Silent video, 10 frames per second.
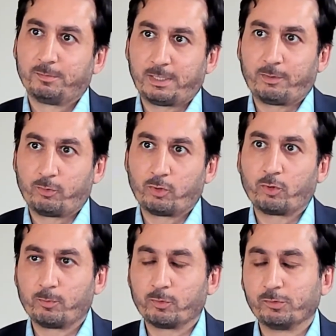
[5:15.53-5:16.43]
thyroid
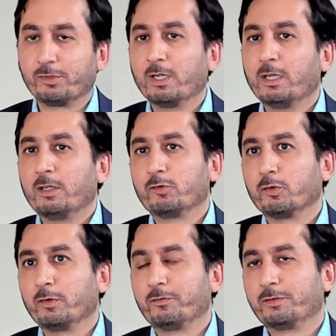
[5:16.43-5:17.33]
hormones. So
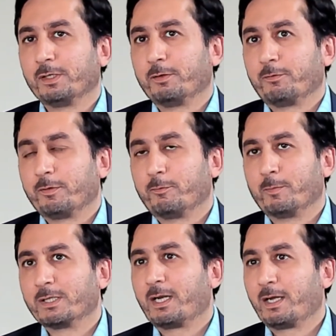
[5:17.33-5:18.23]
if
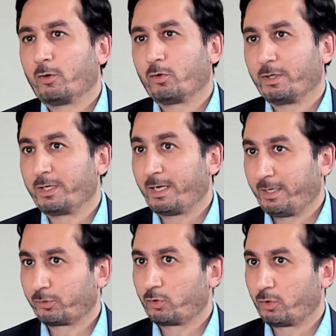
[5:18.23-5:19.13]
mother already
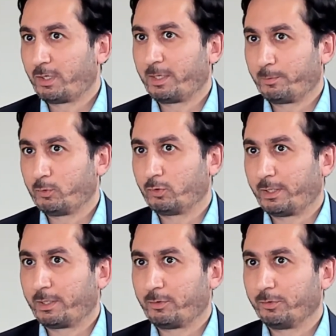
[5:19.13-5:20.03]
has got
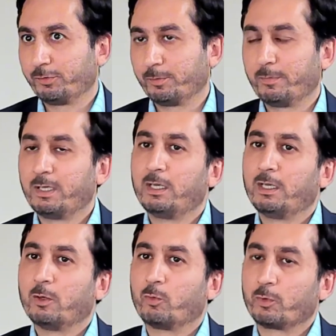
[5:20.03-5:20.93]
hypothyroidism,
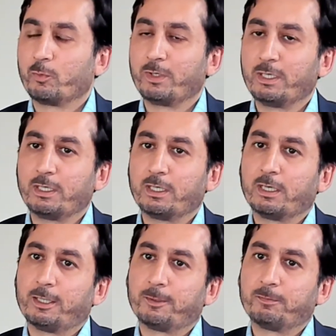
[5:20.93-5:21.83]
what we
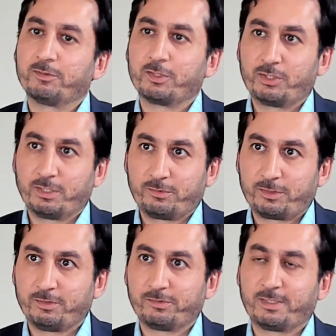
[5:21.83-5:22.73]
suggest
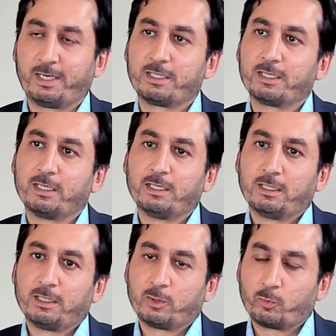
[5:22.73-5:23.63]
is that
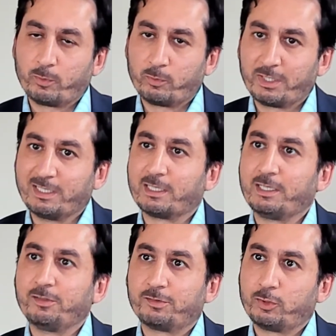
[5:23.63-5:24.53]
we would
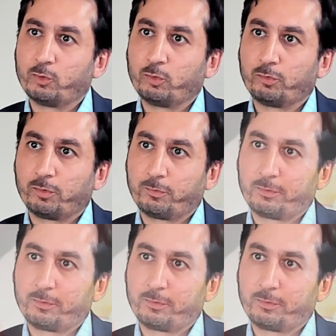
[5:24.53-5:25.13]
increase the dose of